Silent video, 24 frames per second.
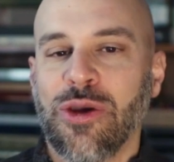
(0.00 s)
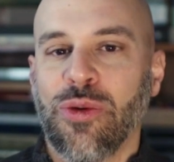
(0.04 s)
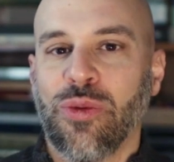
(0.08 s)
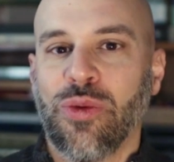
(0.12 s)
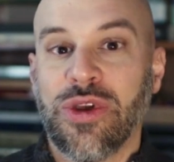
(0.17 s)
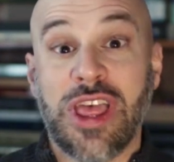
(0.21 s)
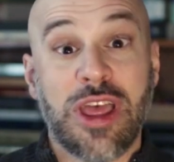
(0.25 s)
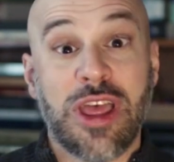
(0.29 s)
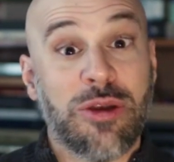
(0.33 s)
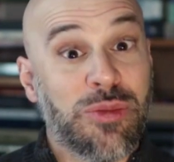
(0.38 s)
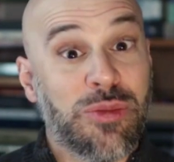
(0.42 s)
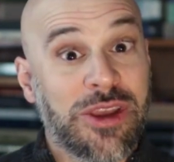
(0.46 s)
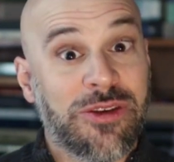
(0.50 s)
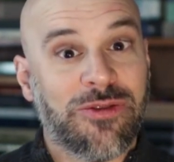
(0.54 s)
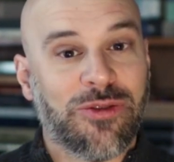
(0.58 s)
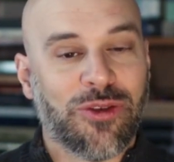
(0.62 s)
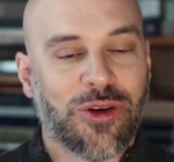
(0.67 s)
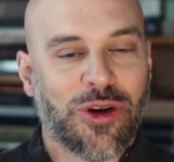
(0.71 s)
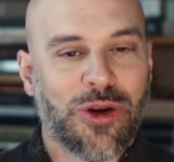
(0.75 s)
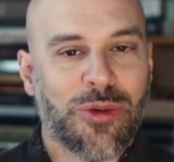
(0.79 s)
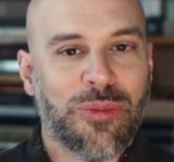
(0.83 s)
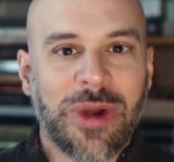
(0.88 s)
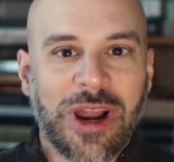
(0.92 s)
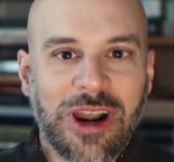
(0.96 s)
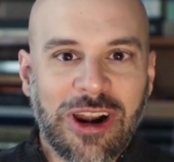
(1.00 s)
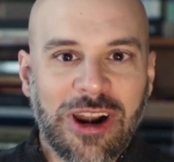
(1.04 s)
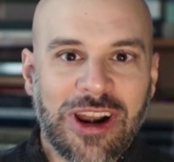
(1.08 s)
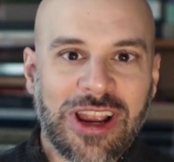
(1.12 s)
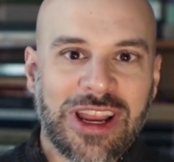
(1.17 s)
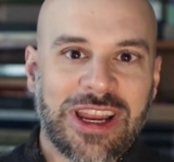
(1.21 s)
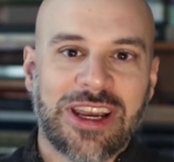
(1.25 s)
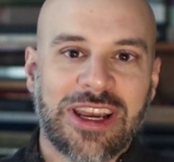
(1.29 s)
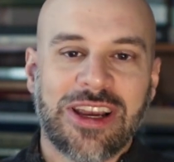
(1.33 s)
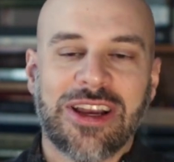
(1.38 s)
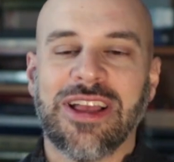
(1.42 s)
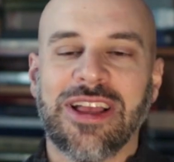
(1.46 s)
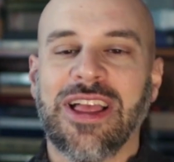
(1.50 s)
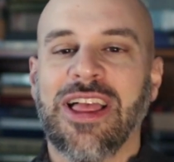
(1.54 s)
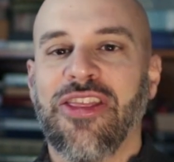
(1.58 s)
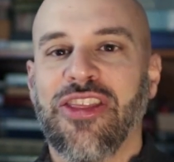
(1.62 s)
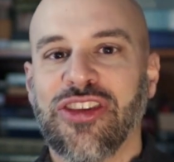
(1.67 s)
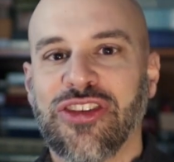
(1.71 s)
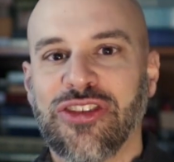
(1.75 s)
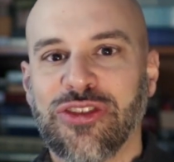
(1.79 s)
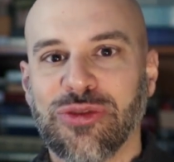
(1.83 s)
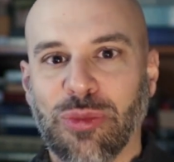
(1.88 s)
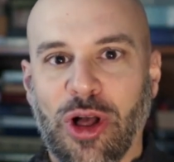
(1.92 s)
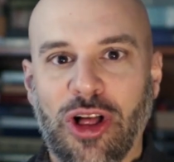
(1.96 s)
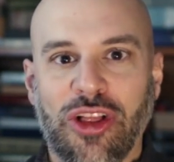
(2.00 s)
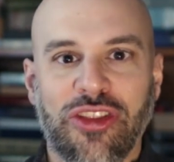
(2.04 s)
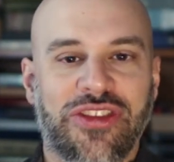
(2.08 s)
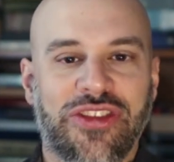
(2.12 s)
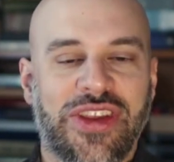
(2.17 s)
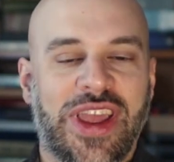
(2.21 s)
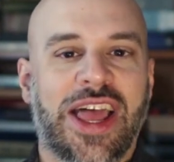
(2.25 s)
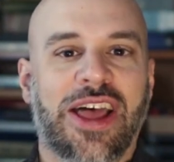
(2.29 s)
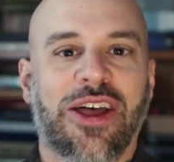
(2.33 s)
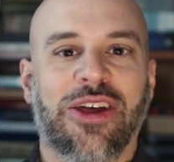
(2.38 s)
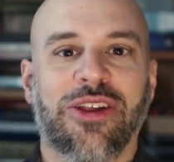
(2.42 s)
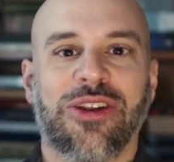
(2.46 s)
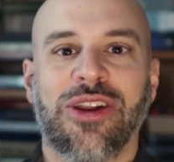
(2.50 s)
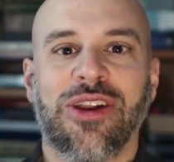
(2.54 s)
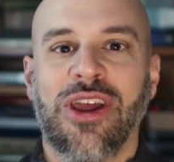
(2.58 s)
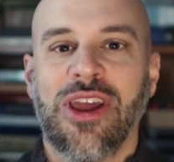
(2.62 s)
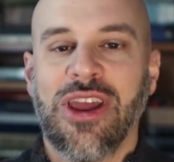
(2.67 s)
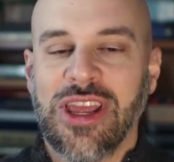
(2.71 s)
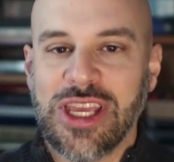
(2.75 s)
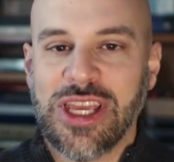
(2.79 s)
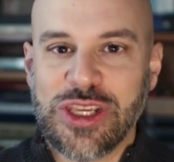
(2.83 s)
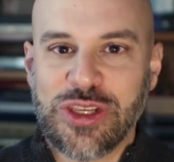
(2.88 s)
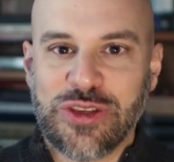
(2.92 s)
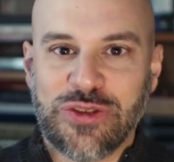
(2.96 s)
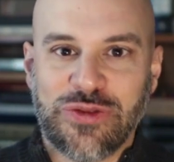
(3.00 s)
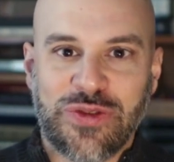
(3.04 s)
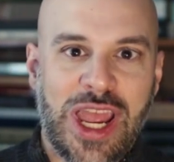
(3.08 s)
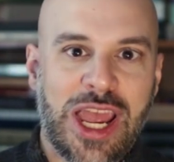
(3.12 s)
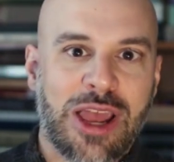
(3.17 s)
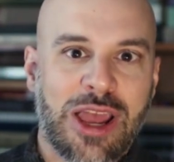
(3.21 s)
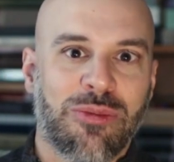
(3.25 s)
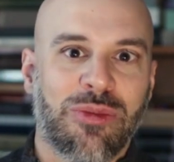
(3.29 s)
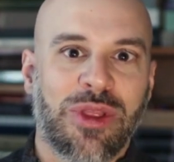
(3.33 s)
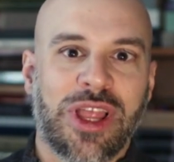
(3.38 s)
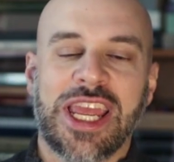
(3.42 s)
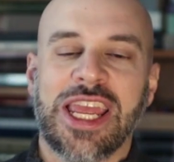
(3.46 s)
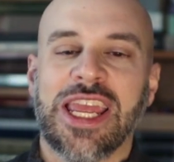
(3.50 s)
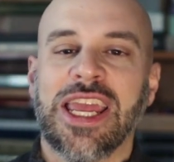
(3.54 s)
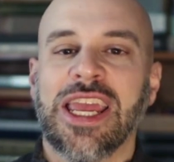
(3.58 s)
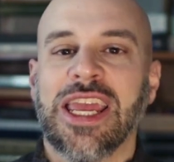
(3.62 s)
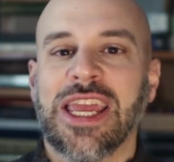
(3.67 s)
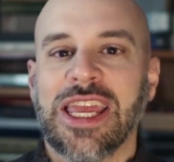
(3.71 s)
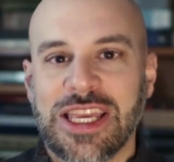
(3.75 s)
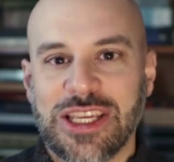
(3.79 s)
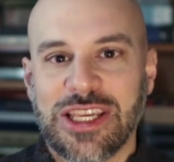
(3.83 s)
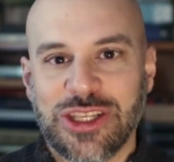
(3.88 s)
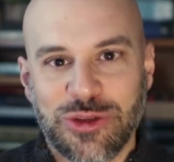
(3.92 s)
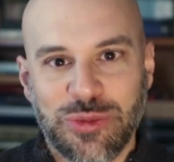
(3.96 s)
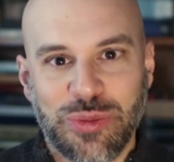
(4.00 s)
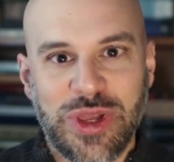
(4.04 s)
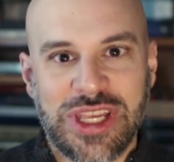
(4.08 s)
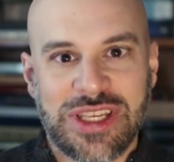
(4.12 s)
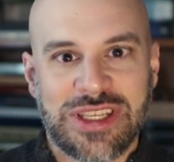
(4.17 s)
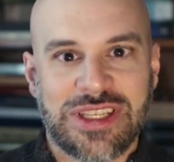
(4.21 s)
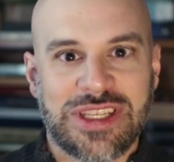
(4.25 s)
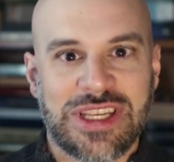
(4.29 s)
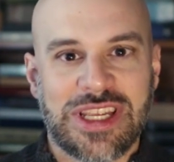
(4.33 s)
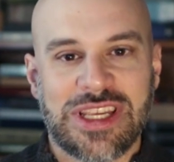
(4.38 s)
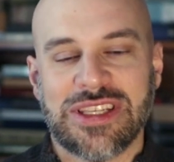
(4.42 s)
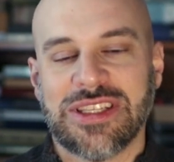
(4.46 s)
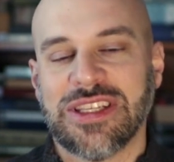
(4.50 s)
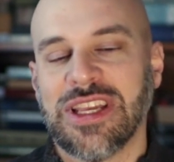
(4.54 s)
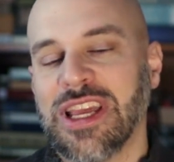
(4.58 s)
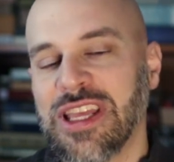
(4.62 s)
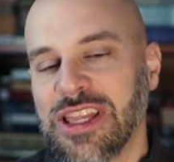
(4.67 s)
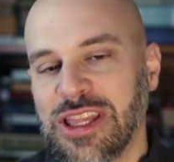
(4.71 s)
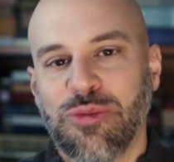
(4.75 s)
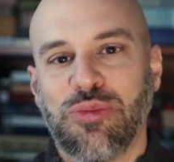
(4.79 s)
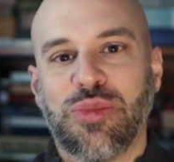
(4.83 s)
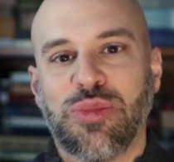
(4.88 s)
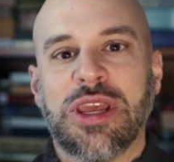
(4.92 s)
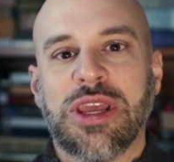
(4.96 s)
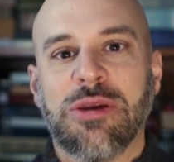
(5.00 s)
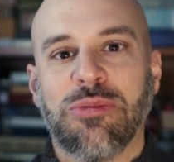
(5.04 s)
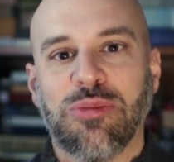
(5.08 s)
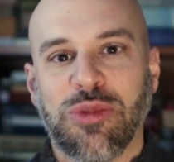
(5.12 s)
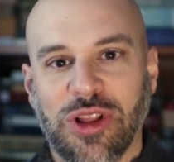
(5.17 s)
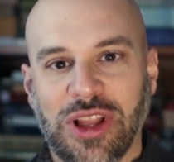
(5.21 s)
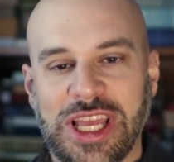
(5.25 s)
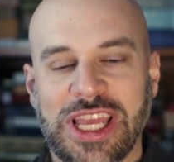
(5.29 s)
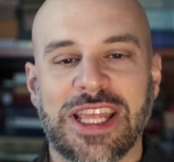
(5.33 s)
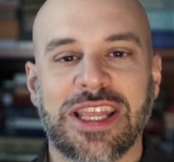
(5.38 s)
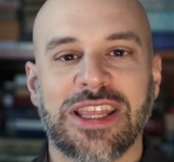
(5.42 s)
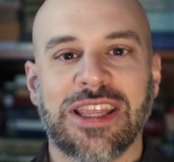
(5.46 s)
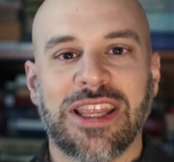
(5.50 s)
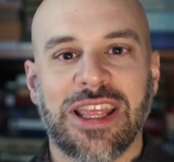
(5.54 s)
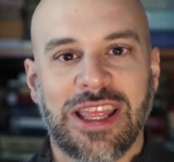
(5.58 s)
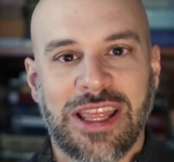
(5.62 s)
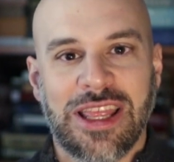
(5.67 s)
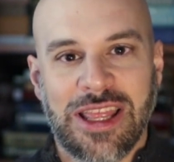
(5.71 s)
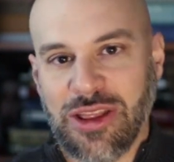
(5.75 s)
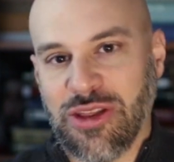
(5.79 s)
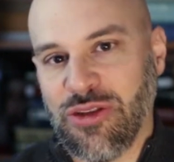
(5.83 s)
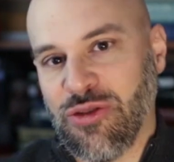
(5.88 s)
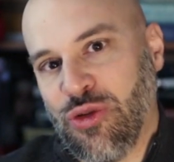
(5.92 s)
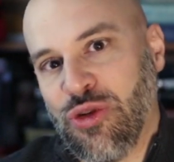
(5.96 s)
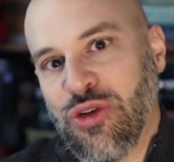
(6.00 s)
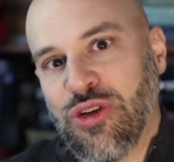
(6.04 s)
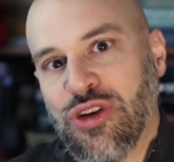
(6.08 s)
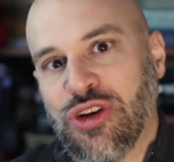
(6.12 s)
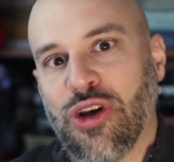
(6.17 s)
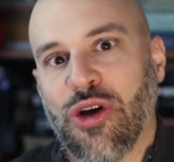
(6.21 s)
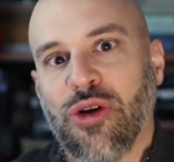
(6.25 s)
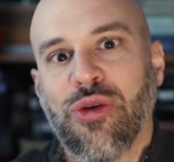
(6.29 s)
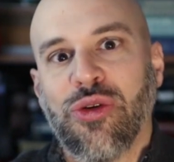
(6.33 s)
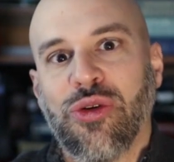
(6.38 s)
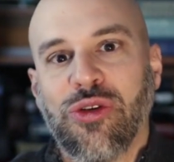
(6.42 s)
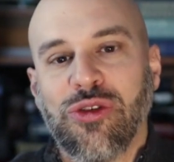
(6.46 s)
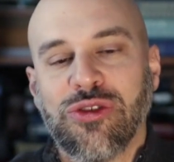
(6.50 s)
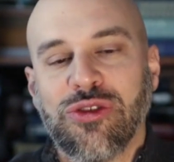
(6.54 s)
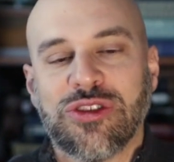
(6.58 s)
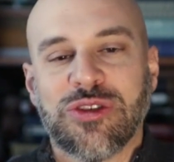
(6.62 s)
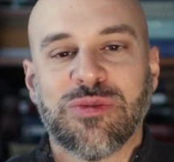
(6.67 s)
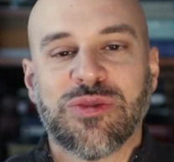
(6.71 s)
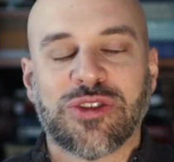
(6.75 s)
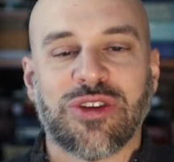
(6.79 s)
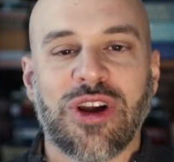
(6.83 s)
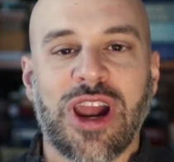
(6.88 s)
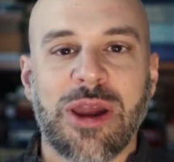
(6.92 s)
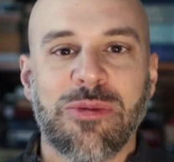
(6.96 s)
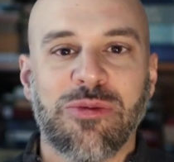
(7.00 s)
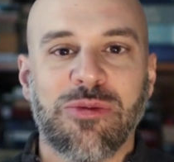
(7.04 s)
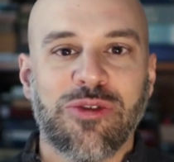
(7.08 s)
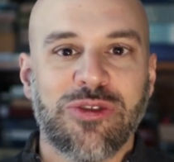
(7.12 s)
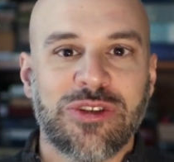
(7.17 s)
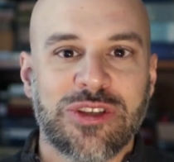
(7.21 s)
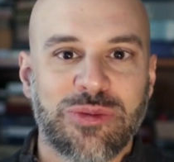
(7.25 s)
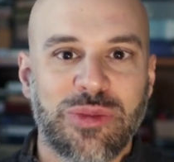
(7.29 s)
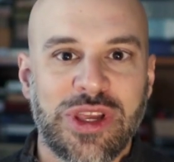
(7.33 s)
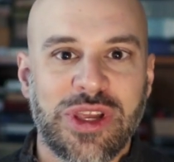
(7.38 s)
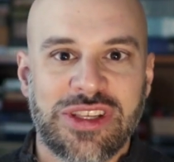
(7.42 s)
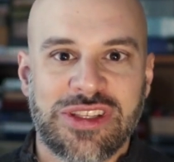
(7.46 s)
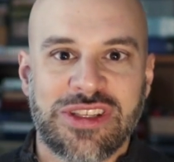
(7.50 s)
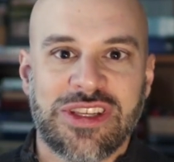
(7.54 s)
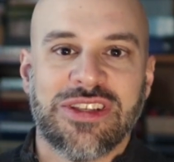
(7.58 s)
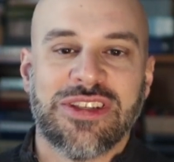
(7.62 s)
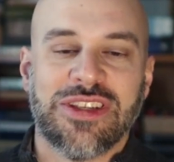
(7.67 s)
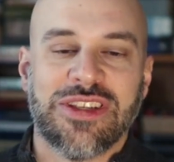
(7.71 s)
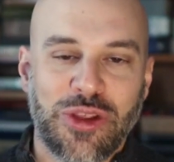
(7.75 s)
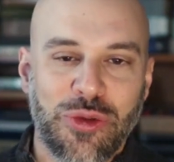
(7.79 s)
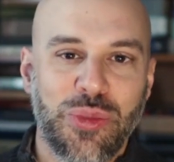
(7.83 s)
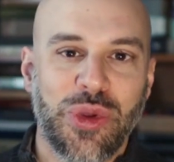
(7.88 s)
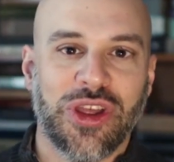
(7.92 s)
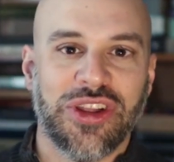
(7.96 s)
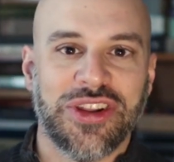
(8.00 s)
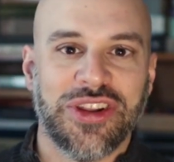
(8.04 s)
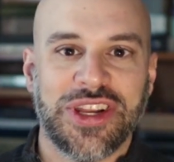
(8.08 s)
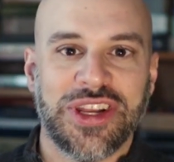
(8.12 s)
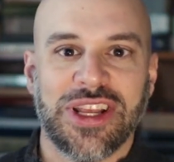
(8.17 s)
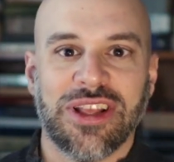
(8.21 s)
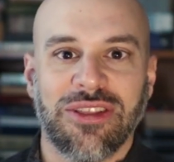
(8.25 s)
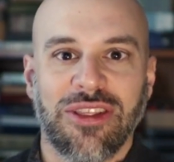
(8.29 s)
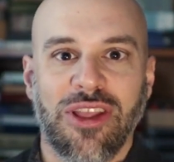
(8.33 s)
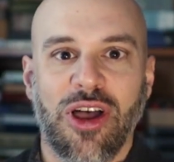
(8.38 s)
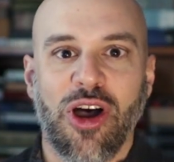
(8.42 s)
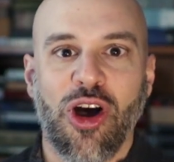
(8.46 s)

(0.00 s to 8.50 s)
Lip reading: whether that be for America, the small town, his family, his business, the people in who subscribe to his business in the building and